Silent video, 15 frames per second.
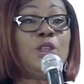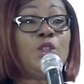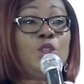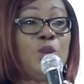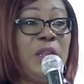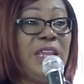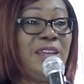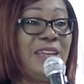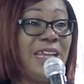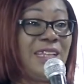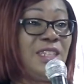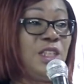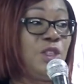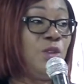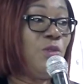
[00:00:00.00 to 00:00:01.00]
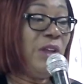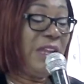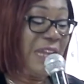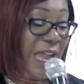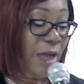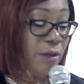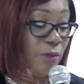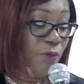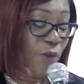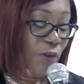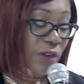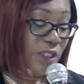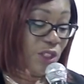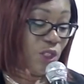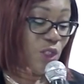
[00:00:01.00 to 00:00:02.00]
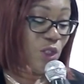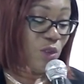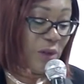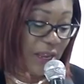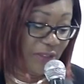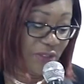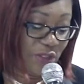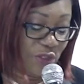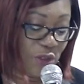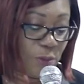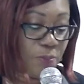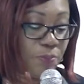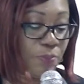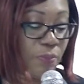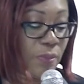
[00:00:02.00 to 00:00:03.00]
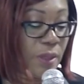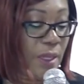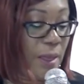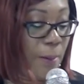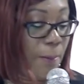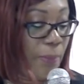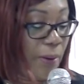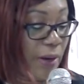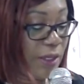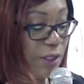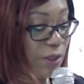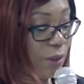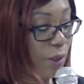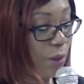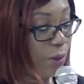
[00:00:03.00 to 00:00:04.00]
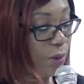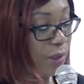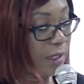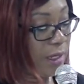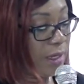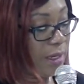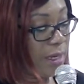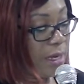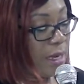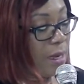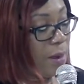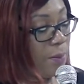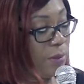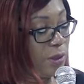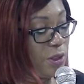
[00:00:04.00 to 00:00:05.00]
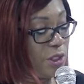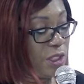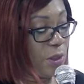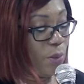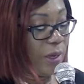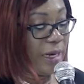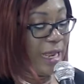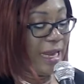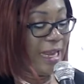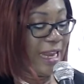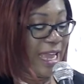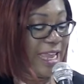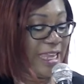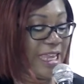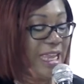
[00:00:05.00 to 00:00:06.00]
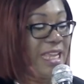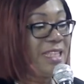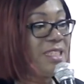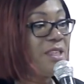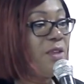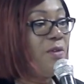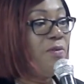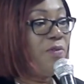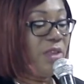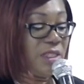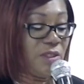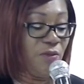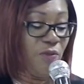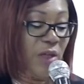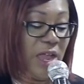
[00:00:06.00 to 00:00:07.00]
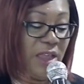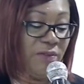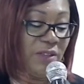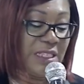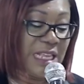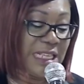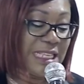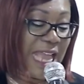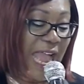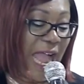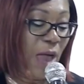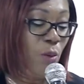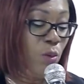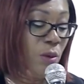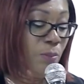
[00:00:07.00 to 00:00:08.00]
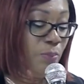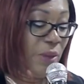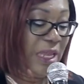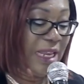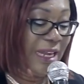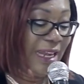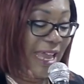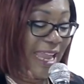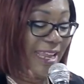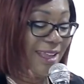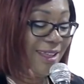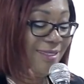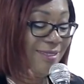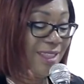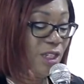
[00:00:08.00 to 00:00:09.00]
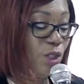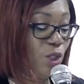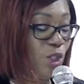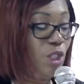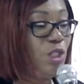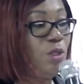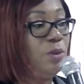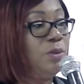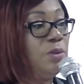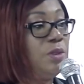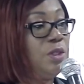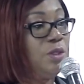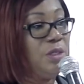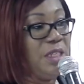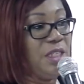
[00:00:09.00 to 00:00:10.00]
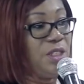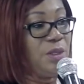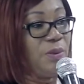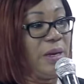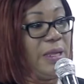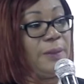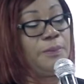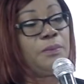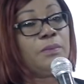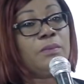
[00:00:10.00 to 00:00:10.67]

tree that is renowned for its strength. Praise the Lord. But you see, what I like is verse 5. It says, I will be like the dew to Israel.